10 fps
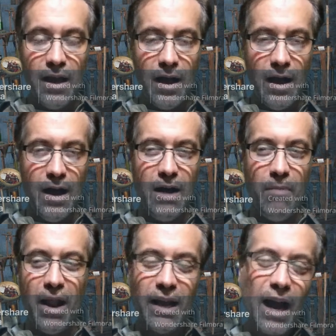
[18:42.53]

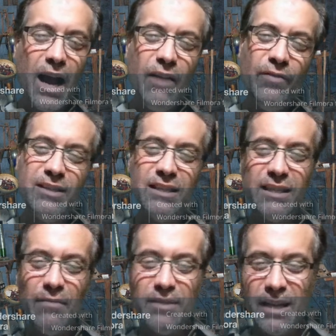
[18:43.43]
And it kind of, in
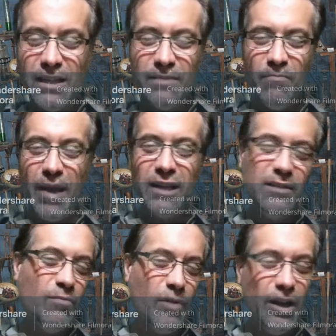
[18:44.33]
some sense, makes
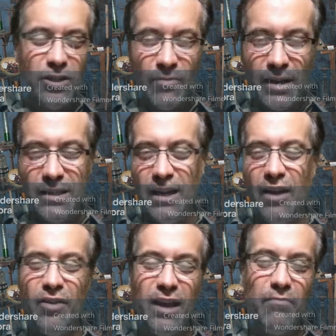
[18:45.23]
them more interesting,
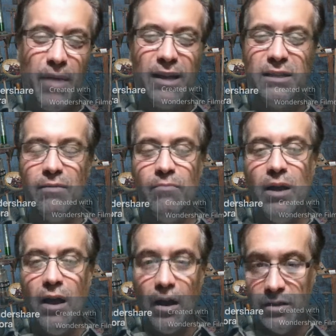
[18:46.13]
I think. Makes them
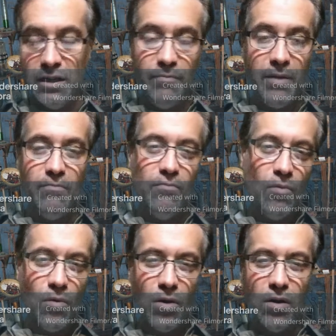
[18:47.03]
a little bit
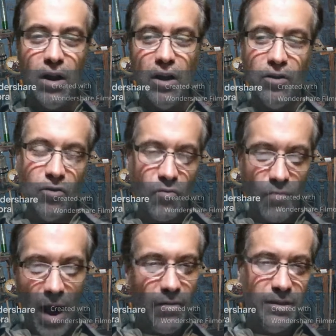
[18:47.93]
more
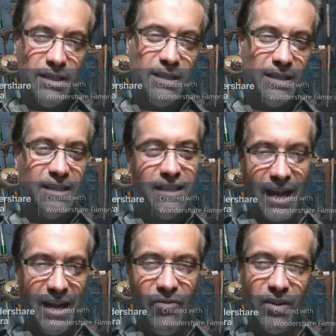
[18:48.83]
grounded in the
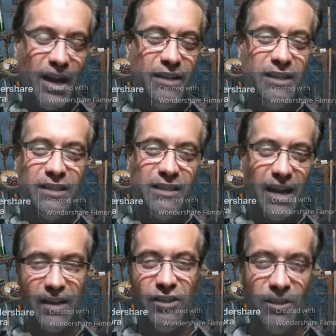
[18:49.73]
setting. They're not just
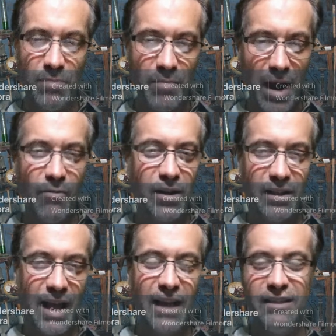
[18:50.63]
like a superpower
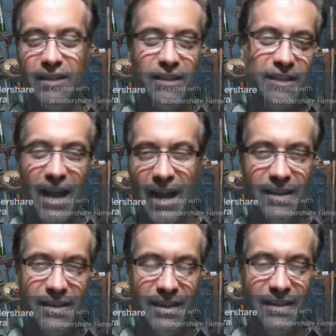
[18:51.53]
class that just
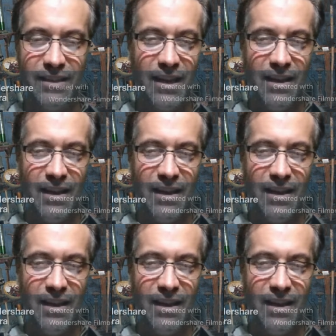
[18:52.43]
has these